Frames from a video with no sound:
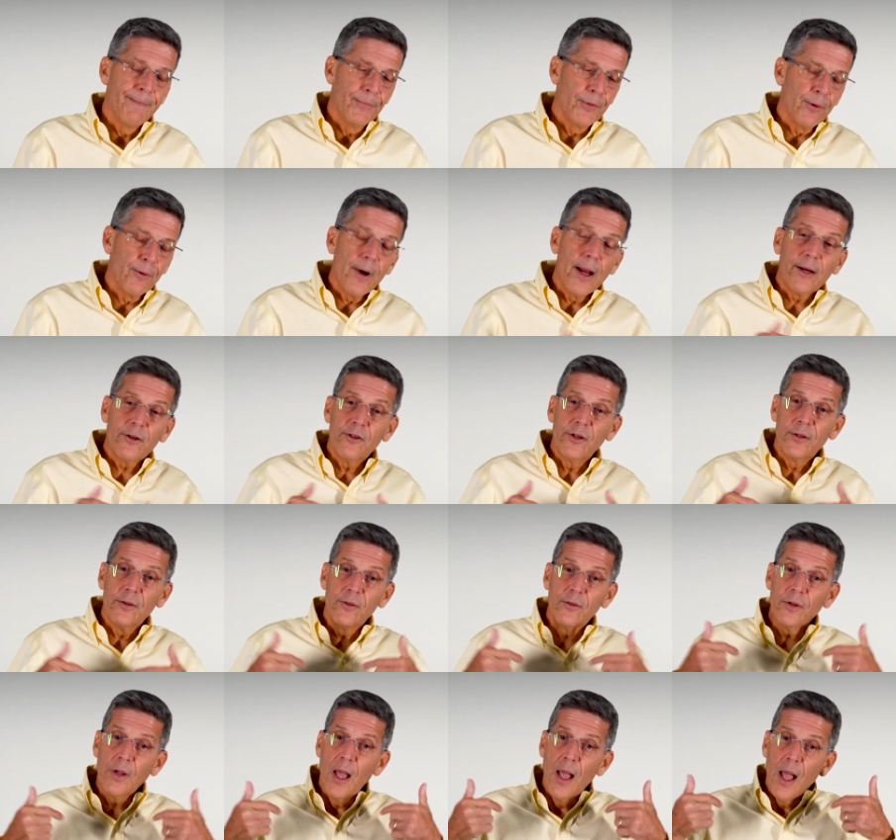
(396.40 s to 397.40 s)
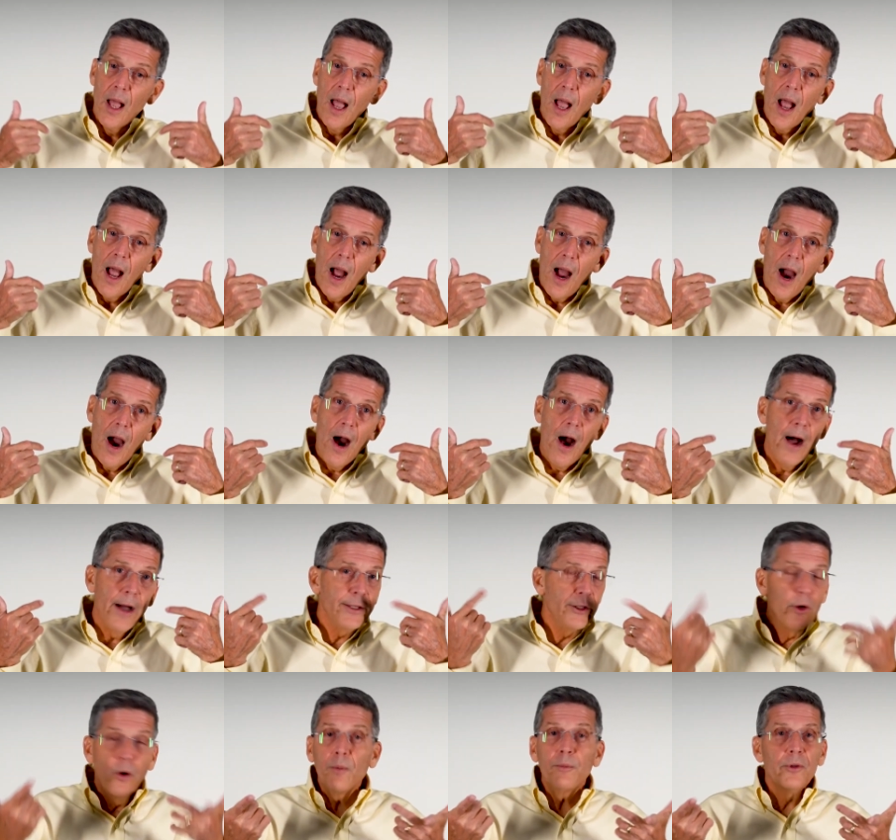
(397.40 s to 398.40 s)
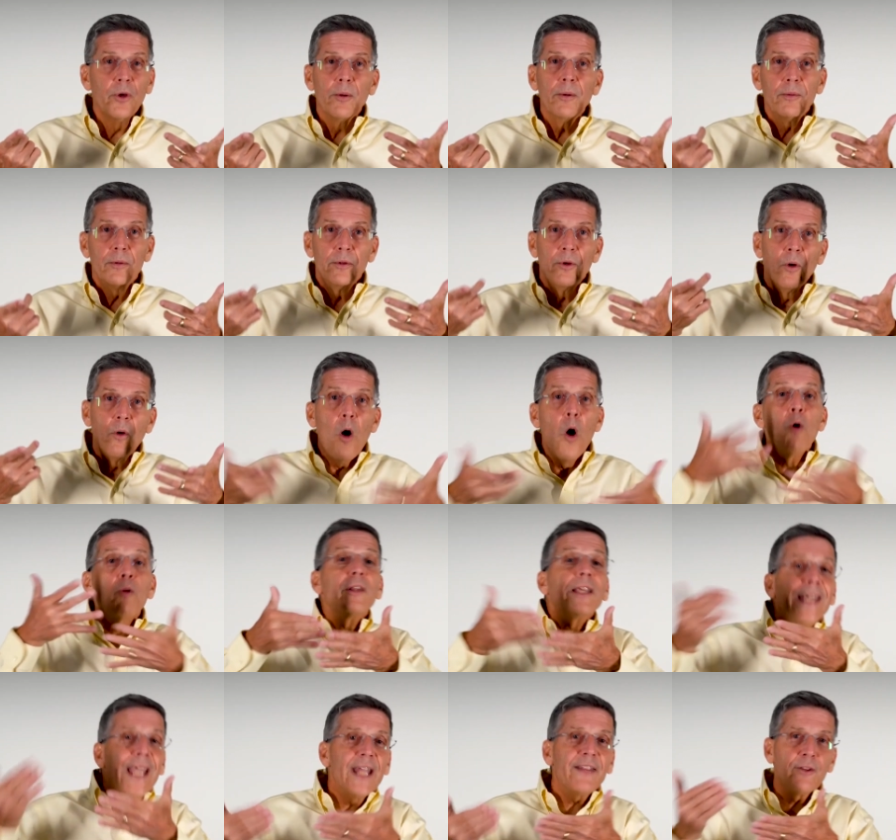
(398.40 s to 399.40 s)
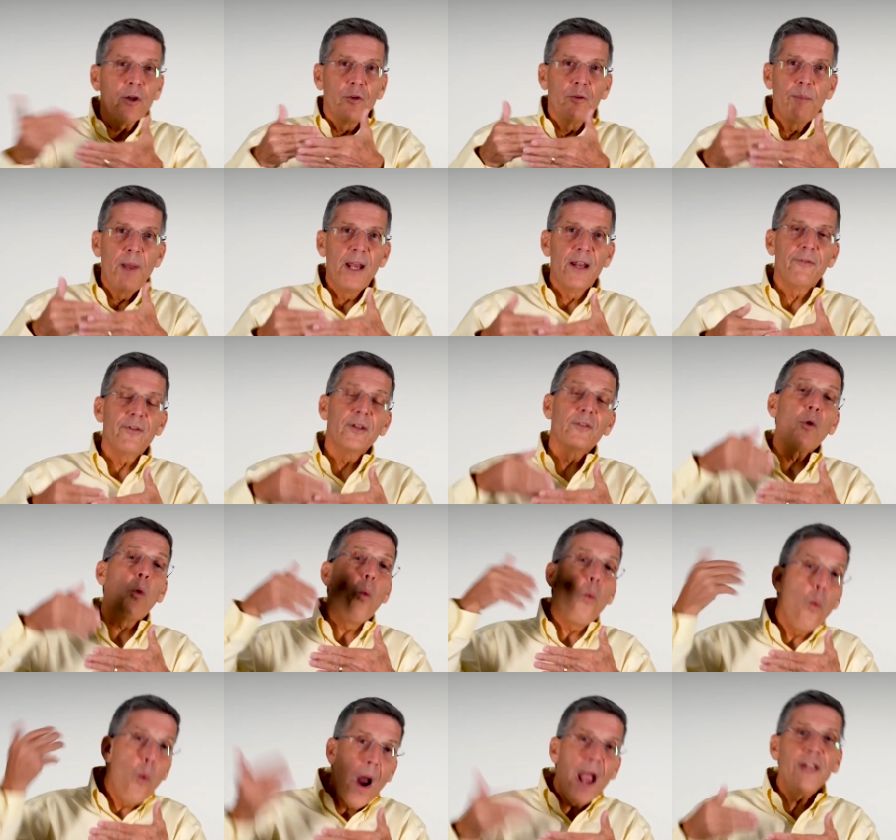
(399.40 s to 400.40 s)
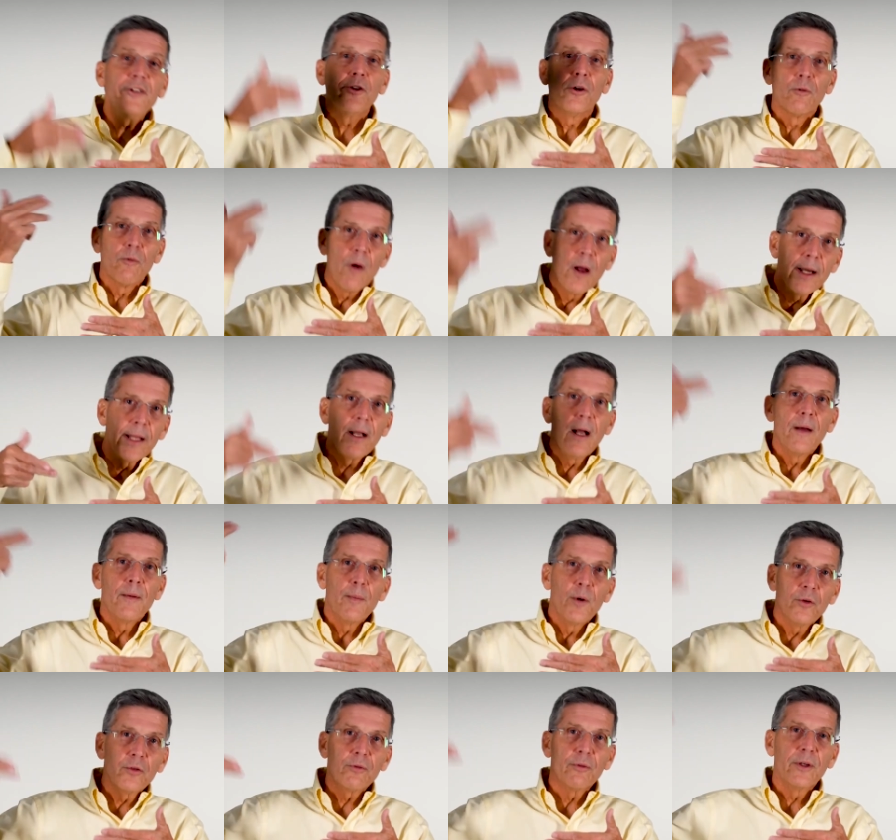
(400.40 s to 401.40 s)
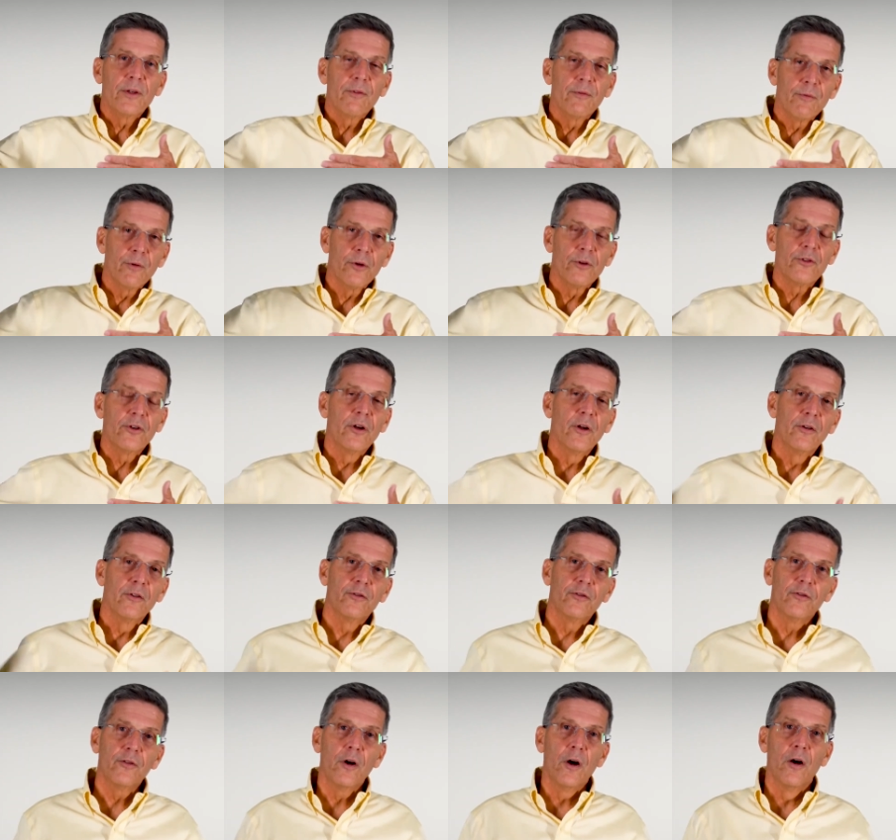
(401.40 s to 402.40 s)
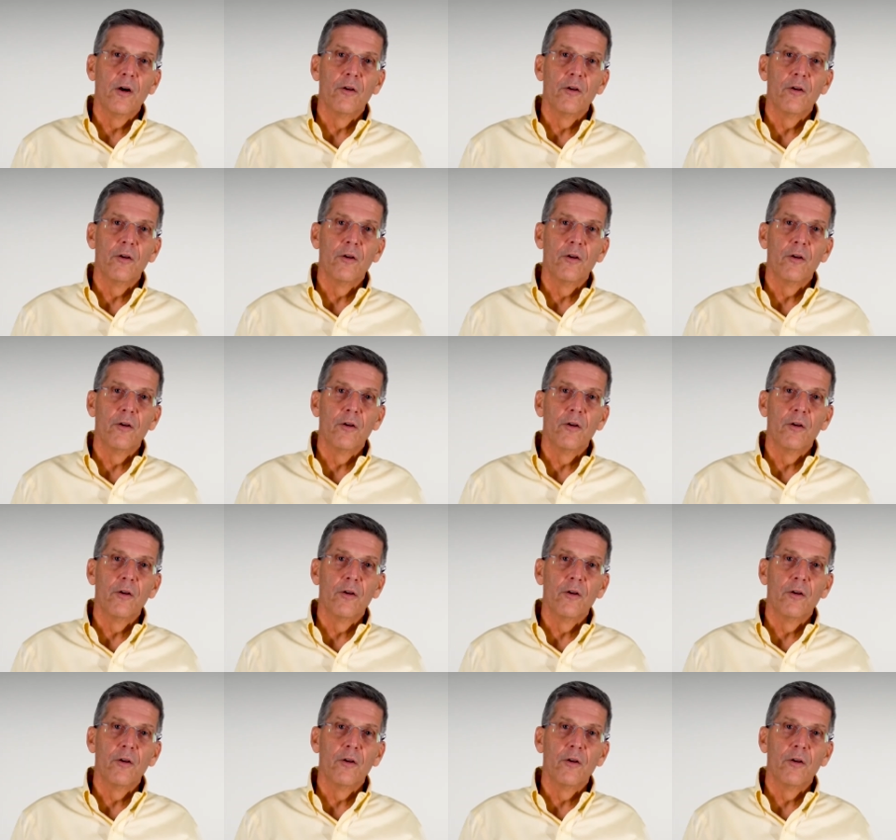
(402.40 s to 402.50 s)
directions, you'll only get those benefits when you're running on the most recent version of